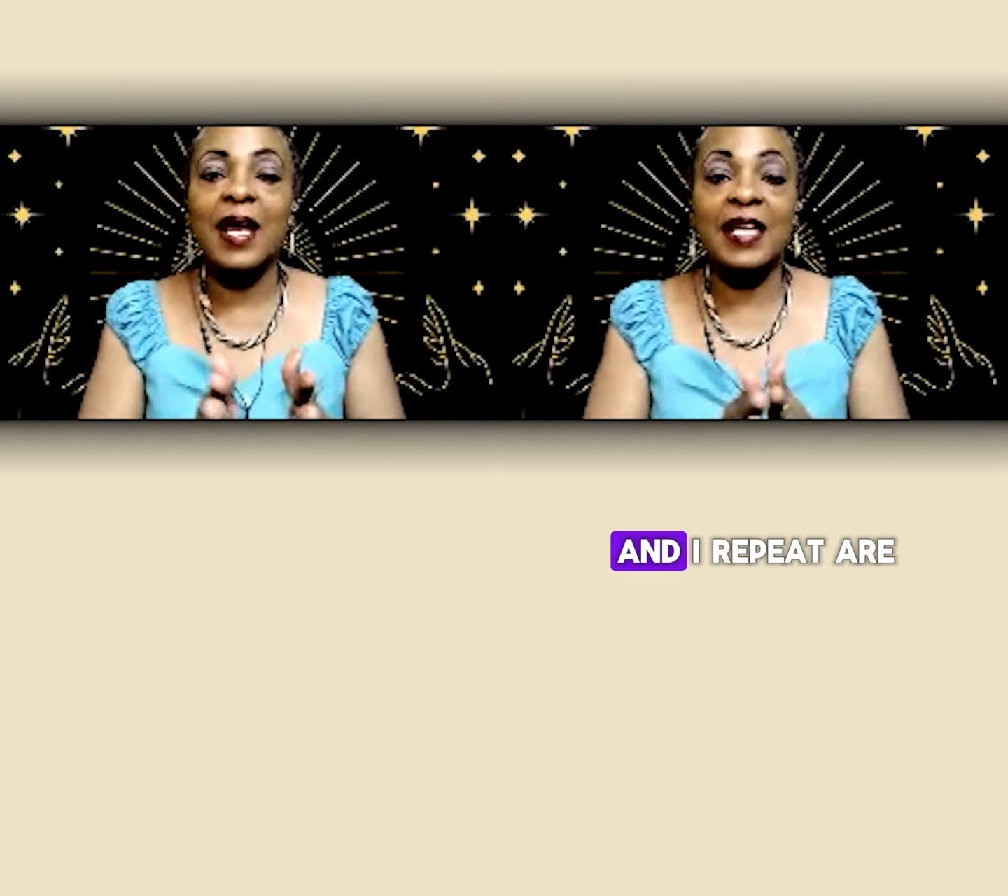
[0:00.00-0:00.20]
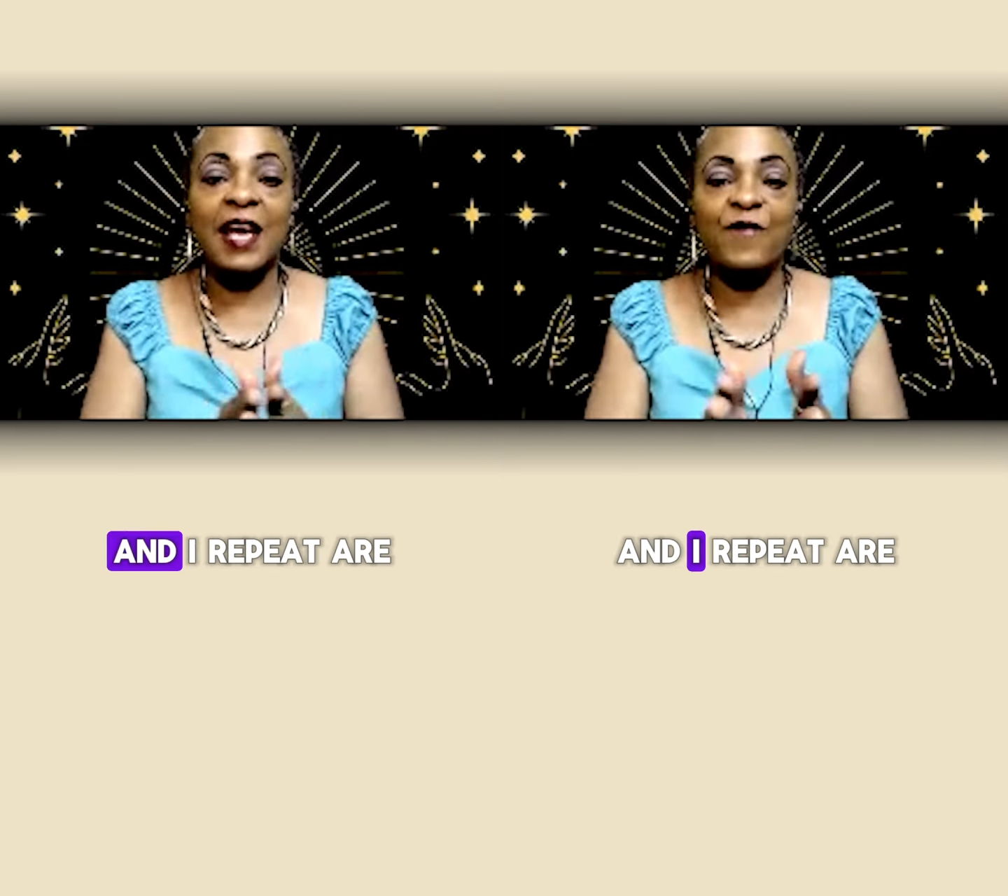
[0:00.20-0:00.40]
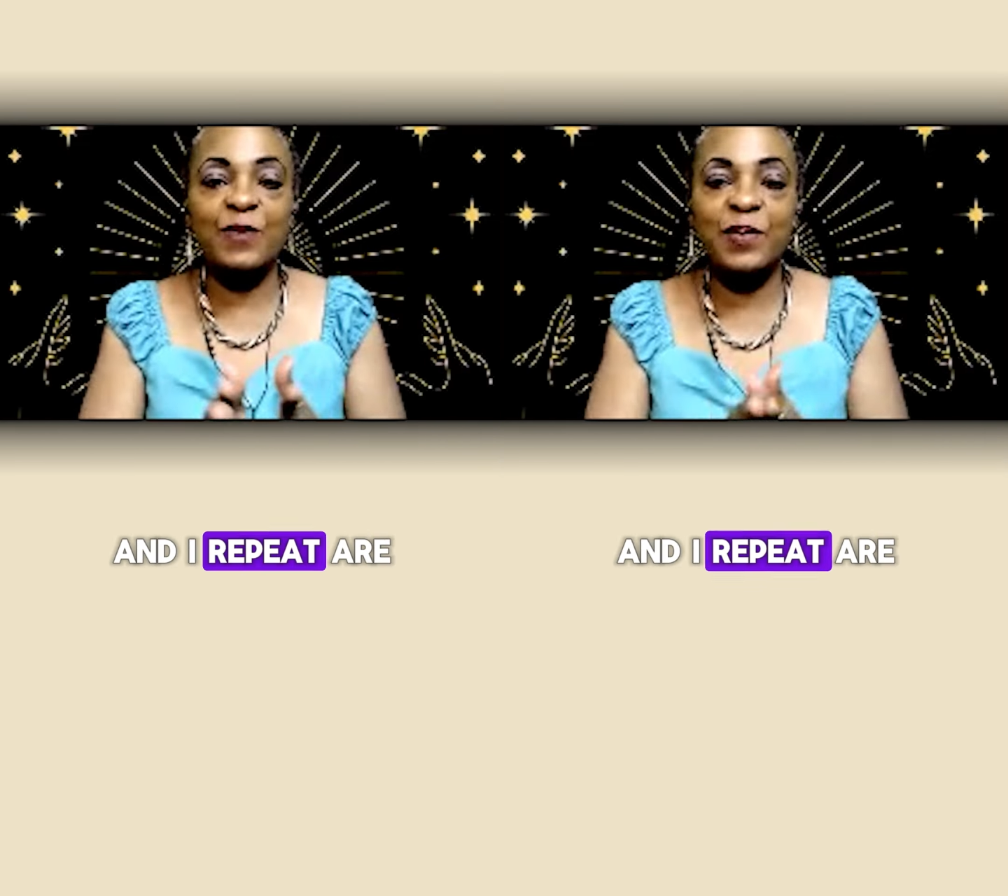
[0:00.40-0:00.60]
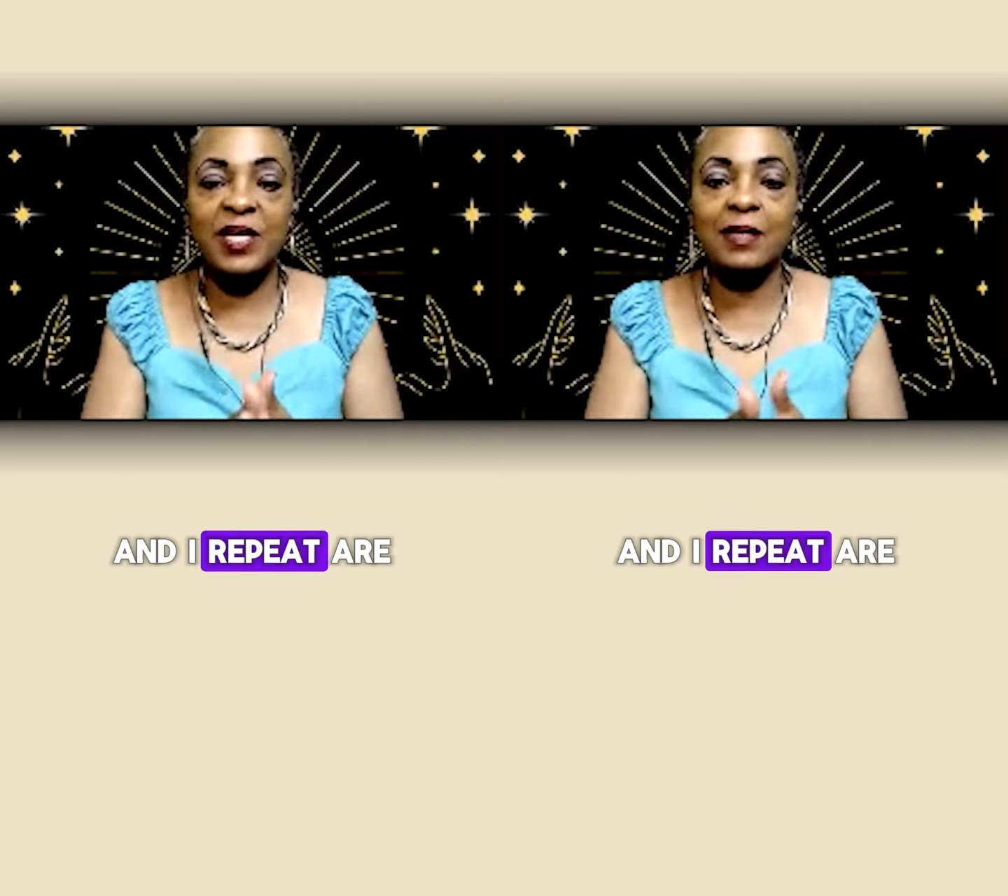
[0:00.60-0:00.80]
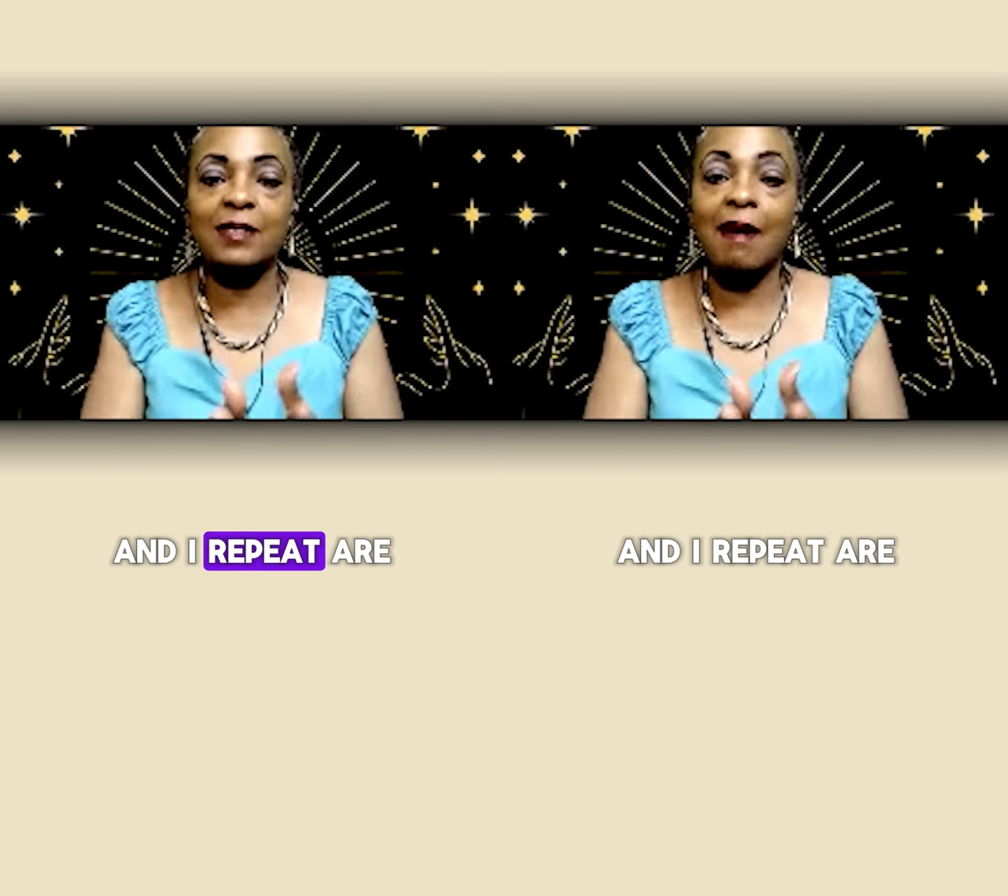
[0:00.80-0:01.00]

and I repeat,